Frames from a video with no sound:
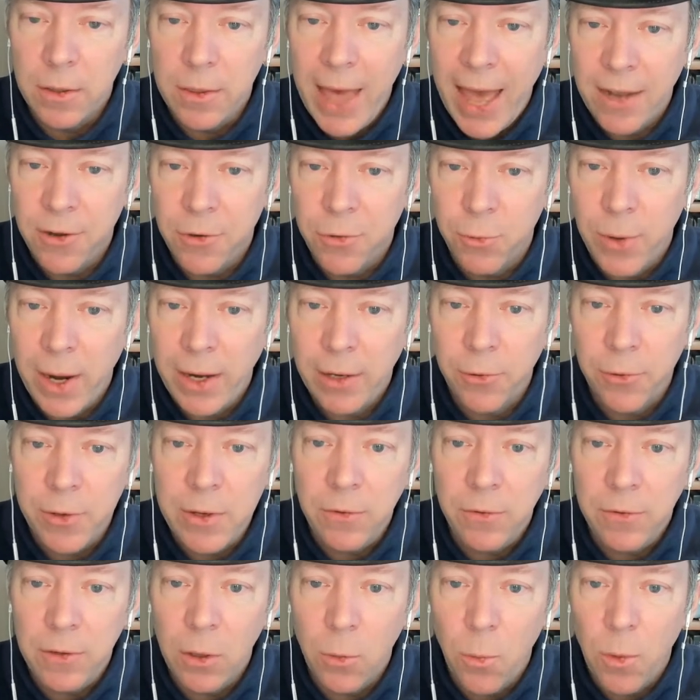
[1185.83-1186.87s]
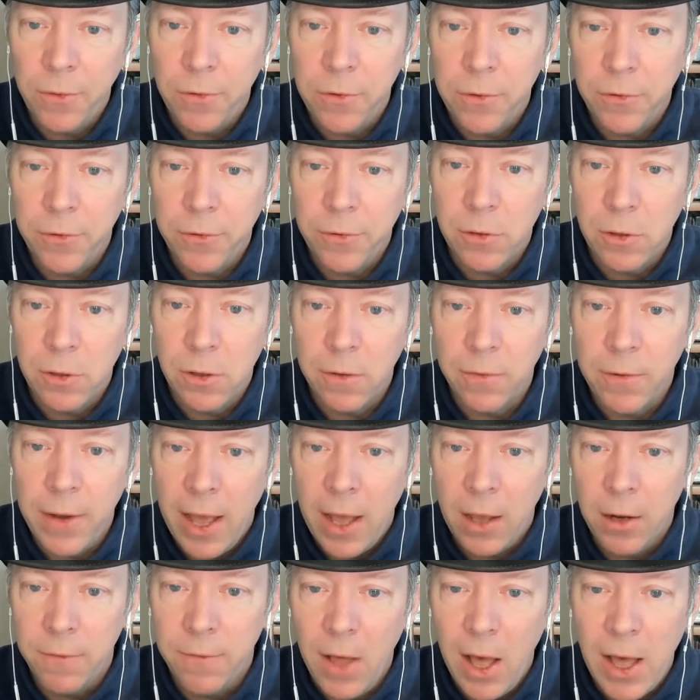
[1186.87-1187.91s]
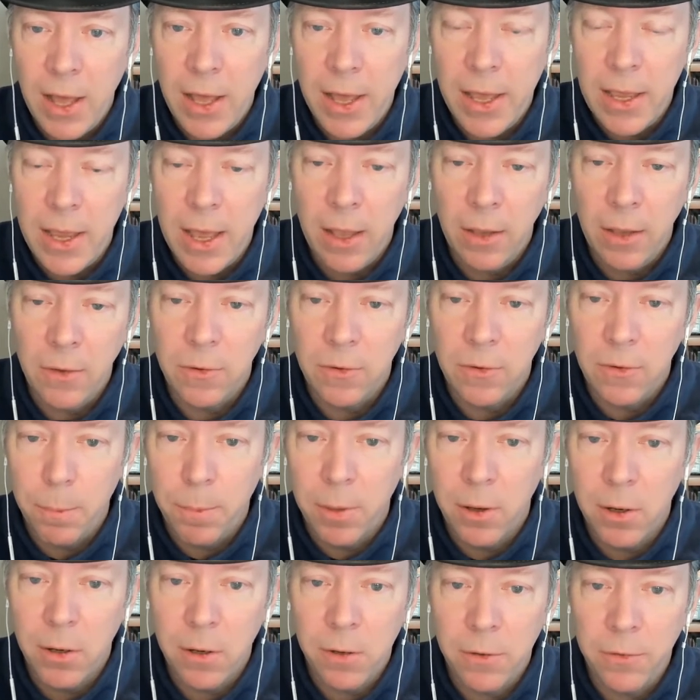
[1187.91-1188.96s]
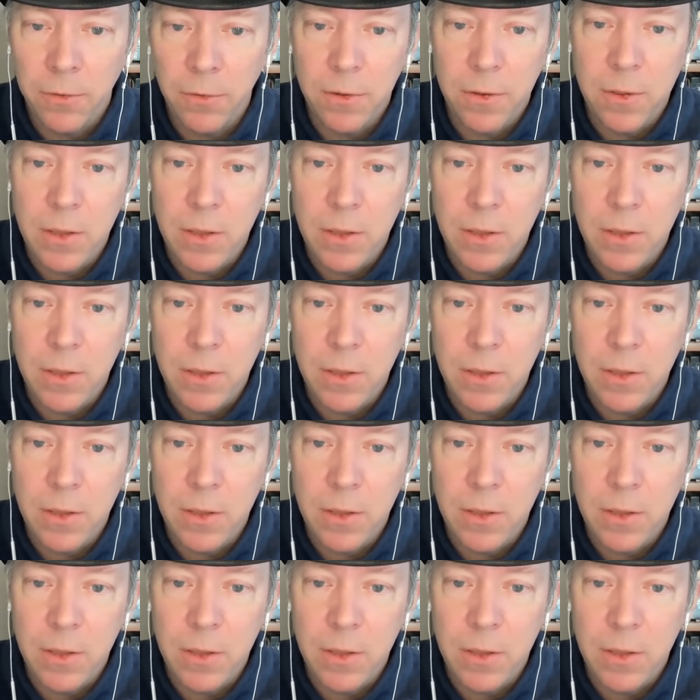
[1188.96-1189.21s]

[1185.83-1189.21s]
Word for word: that directory still wasn't served out of IIS as it parsed